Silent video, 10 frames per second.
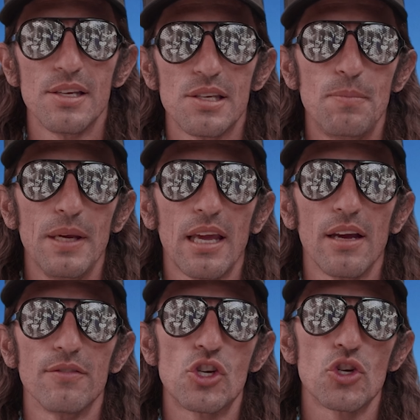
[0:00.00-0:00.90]
Speaking
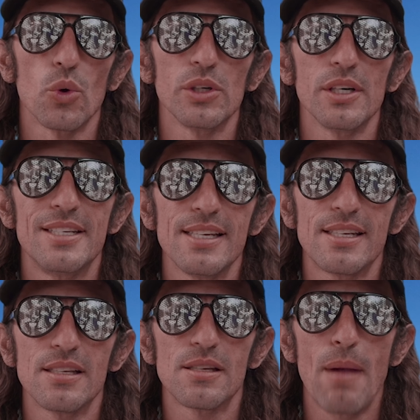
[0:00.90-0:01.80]
of shorter
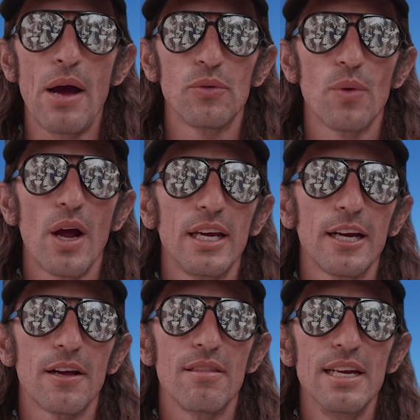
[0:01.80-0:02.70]
distance mountain
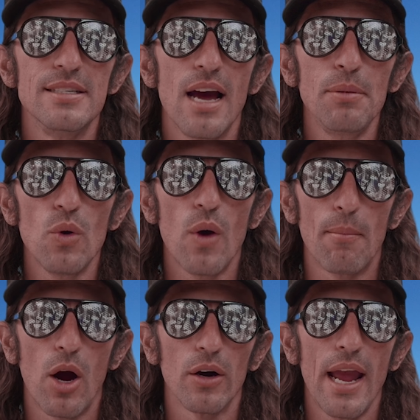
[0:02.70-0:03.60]
running, the
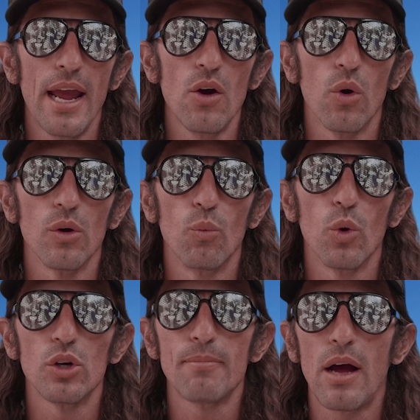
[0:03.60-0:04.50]
WMRA, or
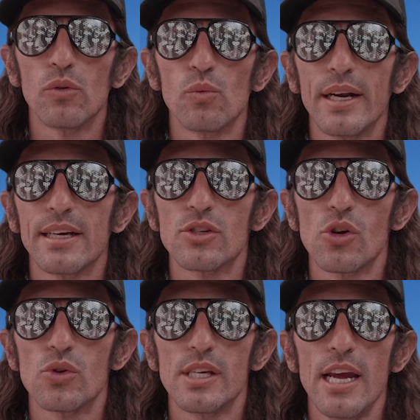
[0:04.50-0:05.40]
World Mountain Running
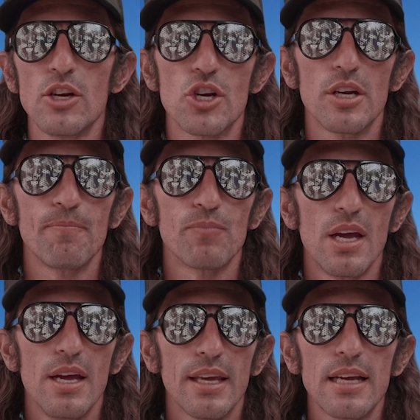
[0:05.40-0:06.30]
Association,
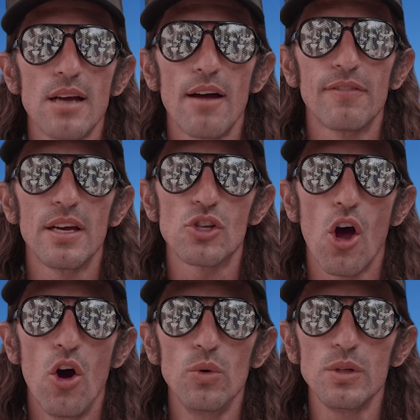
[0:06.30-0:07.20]
kicked off its
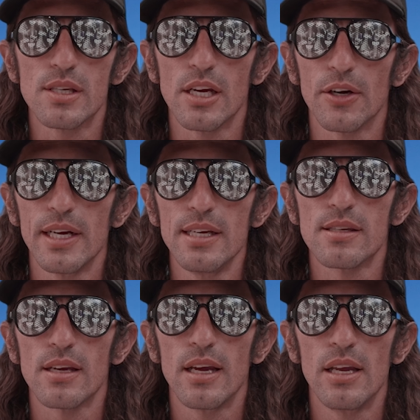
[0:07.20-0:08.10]
own
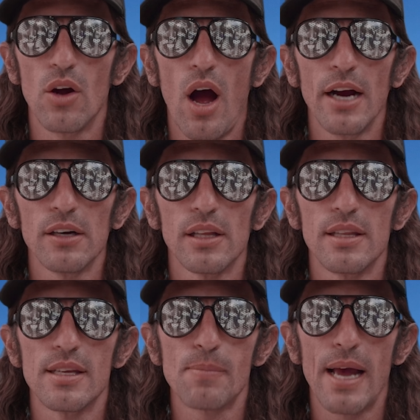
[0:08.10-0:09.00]
series in
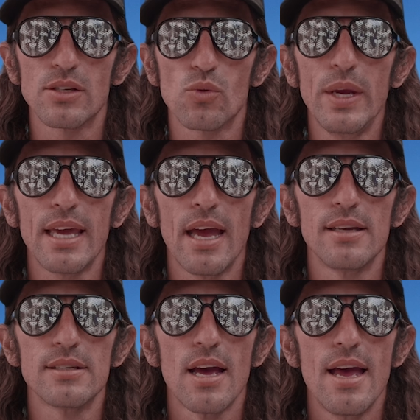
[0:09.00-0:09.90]
Ireland this past
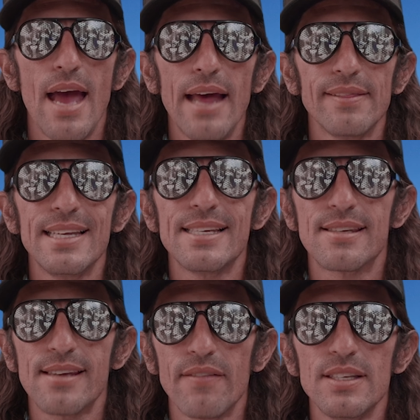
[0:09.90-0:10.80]
weekend at the
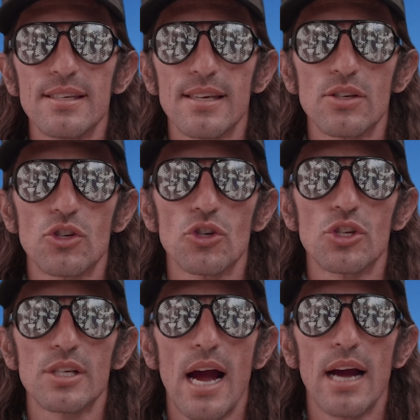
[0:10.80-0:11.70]
Seven Sisters
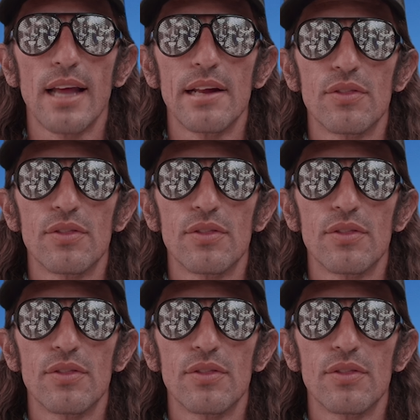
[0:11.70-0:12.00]
Skyline